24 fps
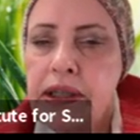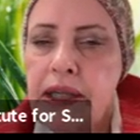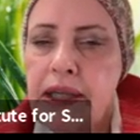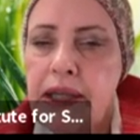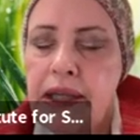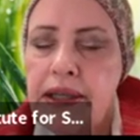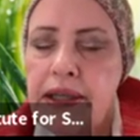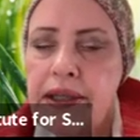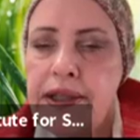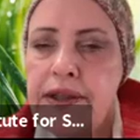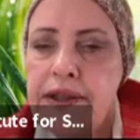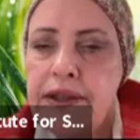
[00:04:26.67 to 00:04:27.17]

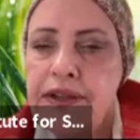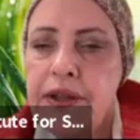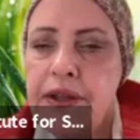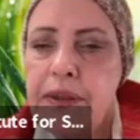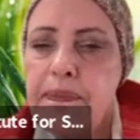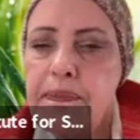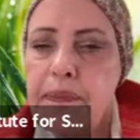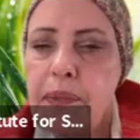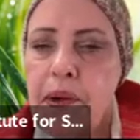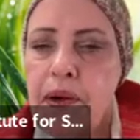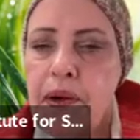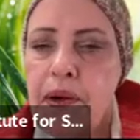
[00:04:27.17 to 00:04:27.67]
it is
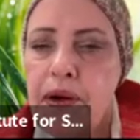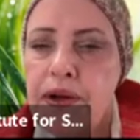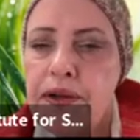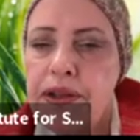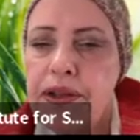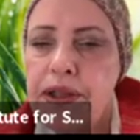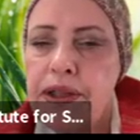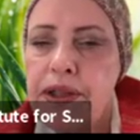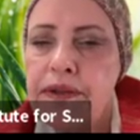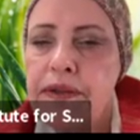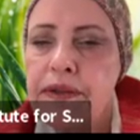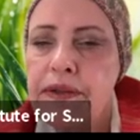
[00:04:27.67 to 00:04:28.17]
in
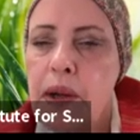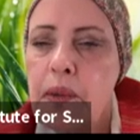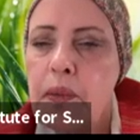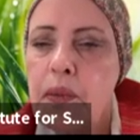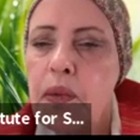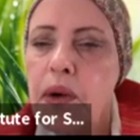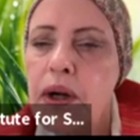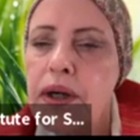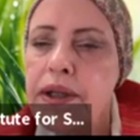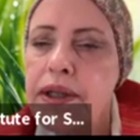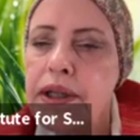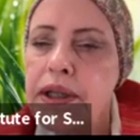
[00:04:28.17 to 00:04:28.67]
pardoning that
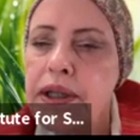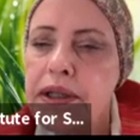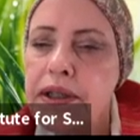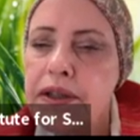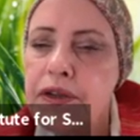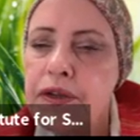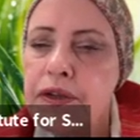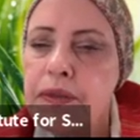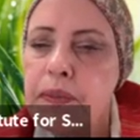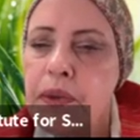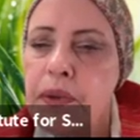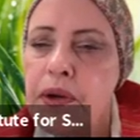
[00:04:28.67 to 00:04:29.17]
one
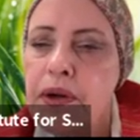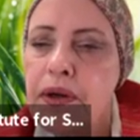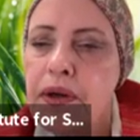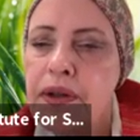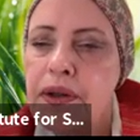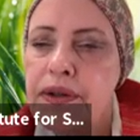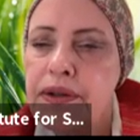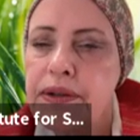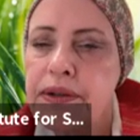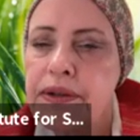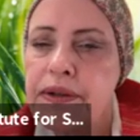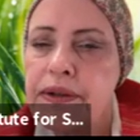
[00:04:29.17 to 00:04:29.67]
is
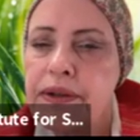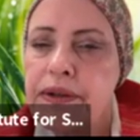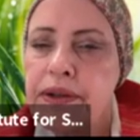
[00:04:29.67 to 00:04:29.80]
pardoned,